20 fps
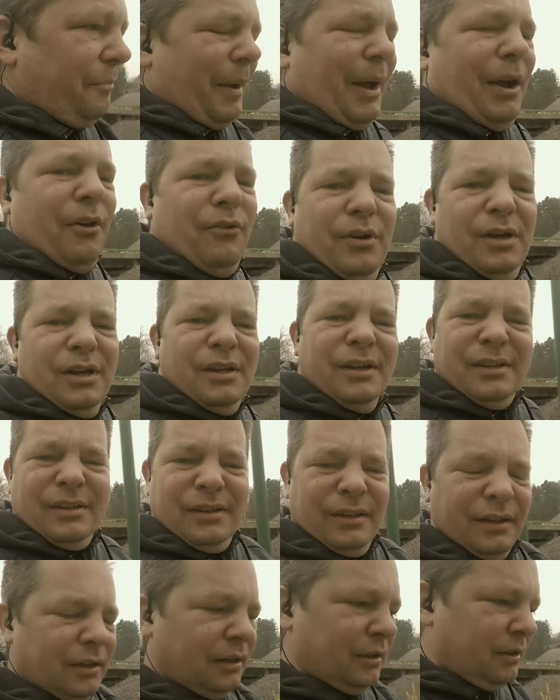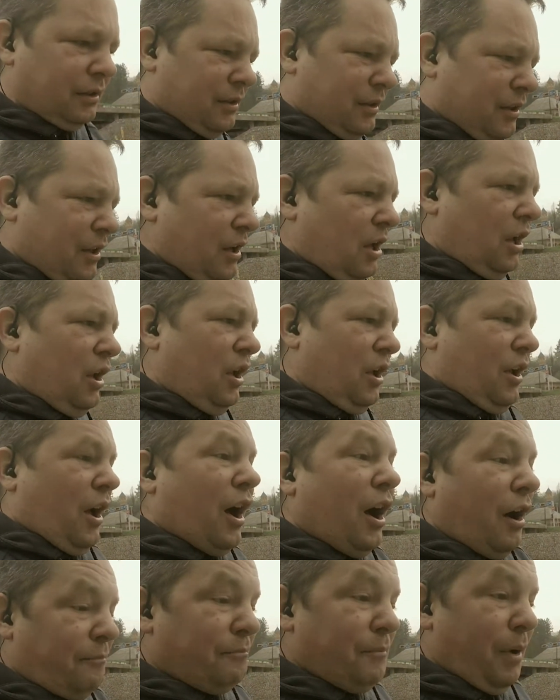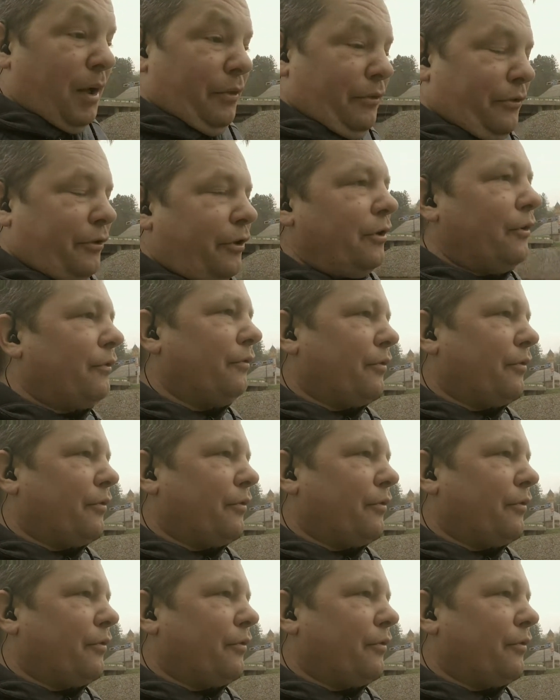about a month